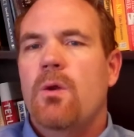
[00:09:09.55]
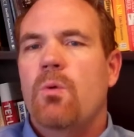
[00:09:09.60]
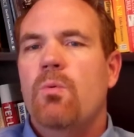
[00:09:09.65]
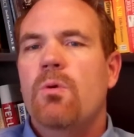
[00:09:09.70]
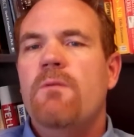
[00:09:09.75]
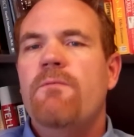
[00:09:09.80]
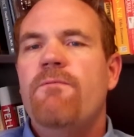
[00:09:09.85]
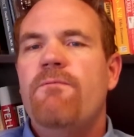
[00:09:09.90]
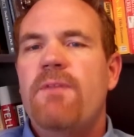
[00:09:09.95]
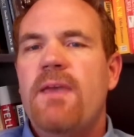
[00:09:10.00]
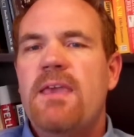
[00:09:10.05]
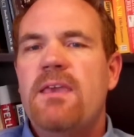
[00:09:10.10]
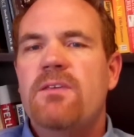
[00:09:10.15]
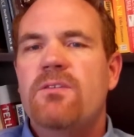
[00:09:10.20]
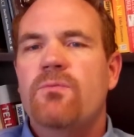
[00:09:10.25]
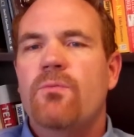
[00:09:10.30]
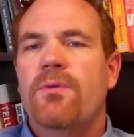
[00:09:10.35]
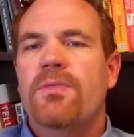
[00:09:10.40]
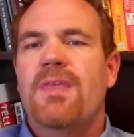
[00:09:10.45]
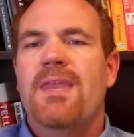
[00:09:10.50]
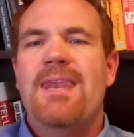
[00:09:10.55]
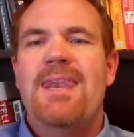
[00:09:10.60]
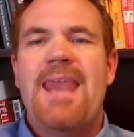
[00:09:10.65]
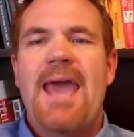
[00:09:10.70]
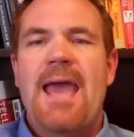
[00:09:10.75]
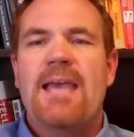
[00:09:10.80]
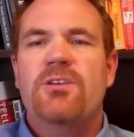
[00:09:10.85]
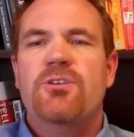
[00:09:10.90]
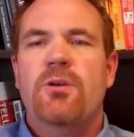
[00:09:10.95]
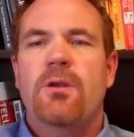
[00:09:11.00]
We're faced with a
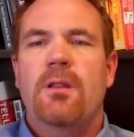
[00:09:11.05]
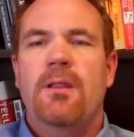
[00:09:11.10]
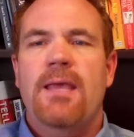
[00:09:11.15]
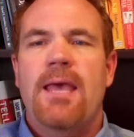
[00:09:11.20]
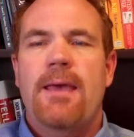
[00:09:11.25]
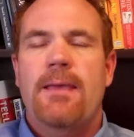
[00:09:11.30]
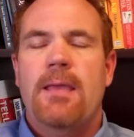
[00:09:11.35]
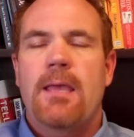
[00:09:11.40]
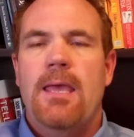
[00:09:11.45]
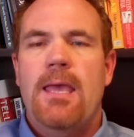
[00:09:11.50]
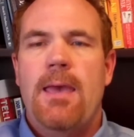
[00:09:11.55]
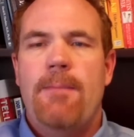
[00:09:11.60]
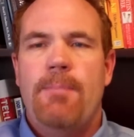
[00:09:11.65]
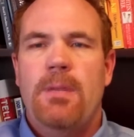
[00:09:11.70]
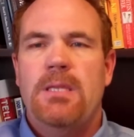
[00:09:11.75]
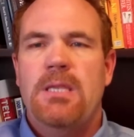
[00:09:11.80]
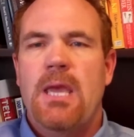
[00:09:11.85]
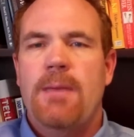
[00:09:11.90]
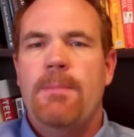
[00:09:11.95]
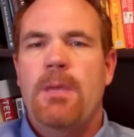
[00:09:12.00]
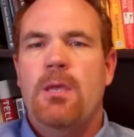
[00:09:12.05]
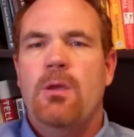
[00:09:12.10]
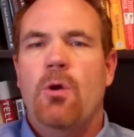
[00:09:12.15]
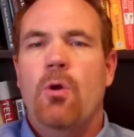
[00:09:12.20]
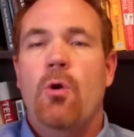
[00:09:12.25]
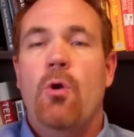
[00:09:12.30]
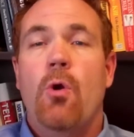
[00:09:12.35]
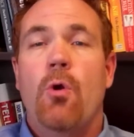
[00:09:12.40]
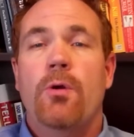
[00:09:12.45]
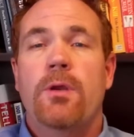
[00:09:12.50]
national epidemic
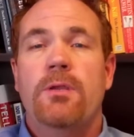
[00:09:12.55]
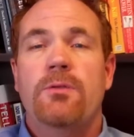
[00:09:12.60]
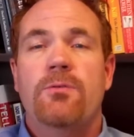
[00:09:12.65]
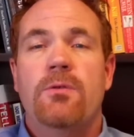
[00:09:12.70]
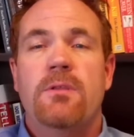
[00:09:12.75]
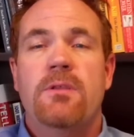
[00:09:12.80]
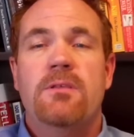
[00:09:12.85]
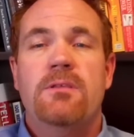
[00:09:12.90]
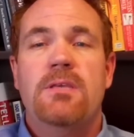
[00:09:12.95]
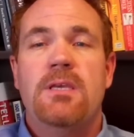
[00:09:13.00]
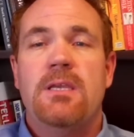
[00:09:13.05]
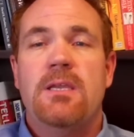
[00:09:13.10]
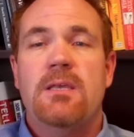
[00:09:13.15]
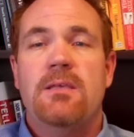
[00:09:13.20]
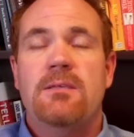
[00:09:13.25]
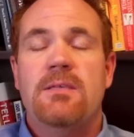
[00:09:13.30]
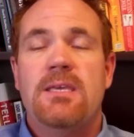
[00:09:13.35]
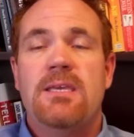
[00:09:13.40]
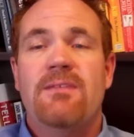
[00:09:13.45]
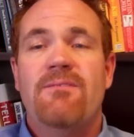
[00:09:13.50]
according to the CDC.